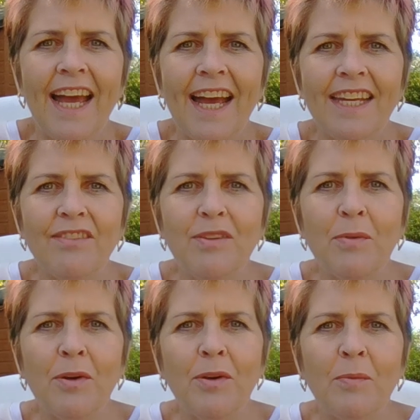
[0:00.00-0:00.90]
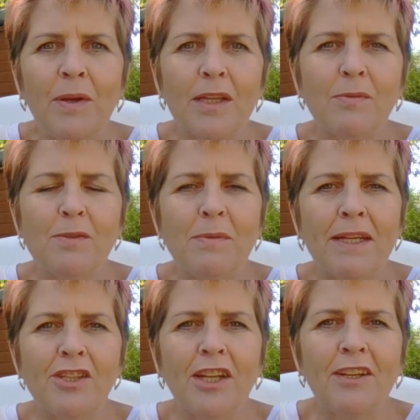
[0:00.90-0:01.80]
Hi everyone and welcome to
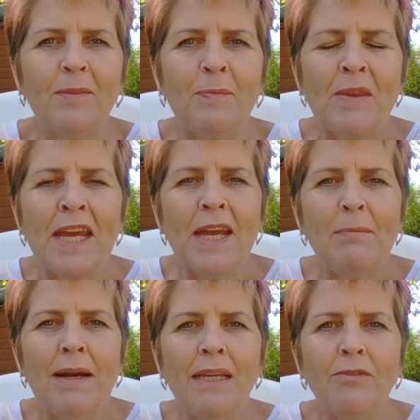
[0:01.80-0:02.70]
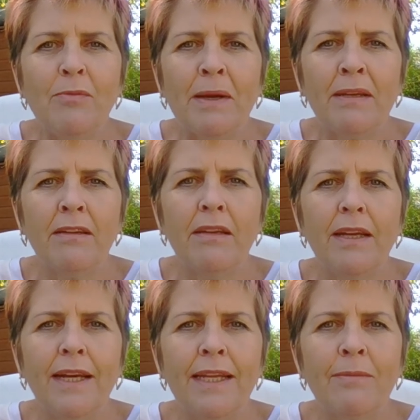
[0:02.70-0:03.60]
my channel. My name is Amanda
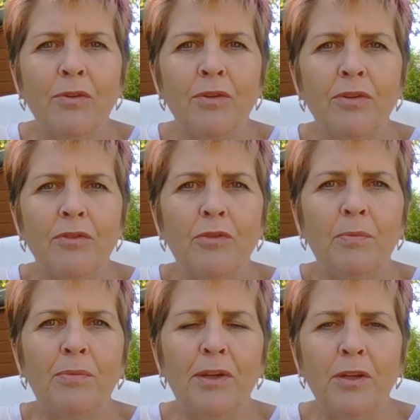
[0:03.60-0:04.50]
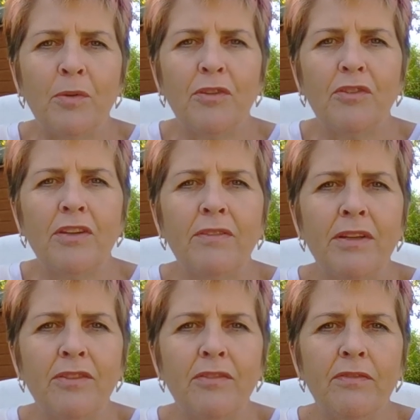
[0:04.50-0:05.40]
and I'm going to bring you a
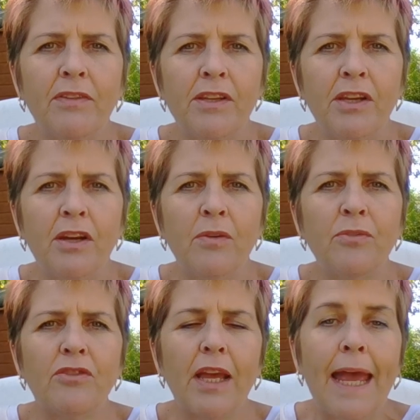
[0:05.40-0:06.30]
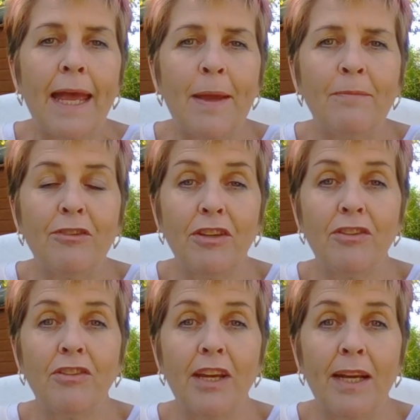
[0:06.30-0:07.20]
series of videos
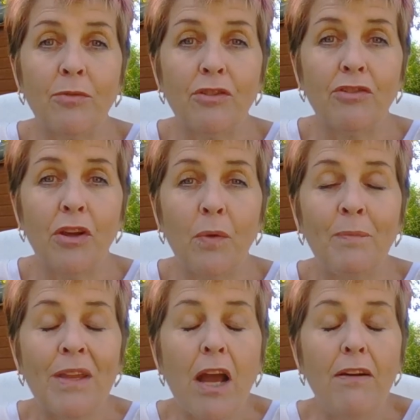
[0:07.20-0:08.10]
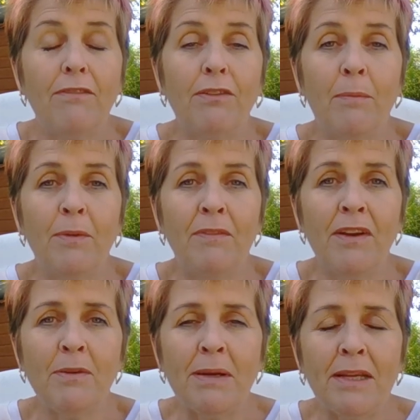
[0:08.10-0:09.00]
teaching you how to sew from the
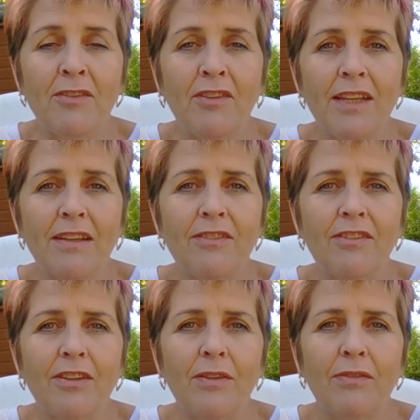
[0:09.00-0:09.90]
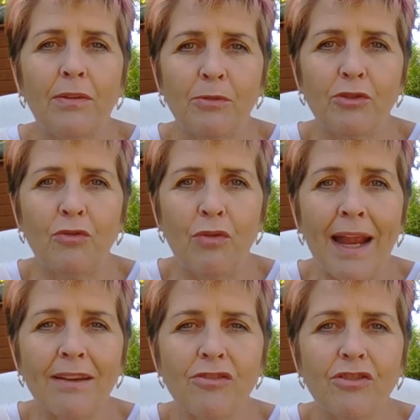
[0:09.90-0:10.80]
very basics, from
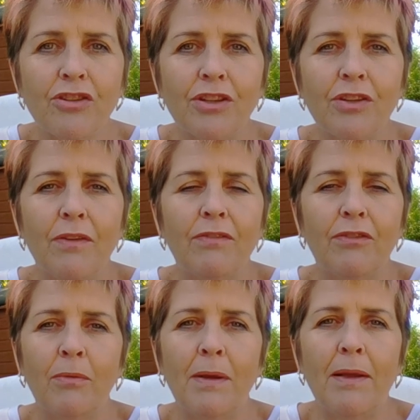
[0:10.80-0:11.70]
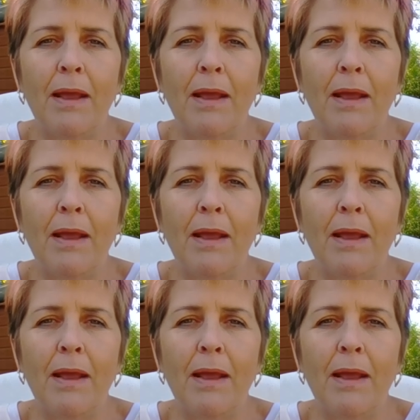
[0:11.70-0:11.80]
scratch, from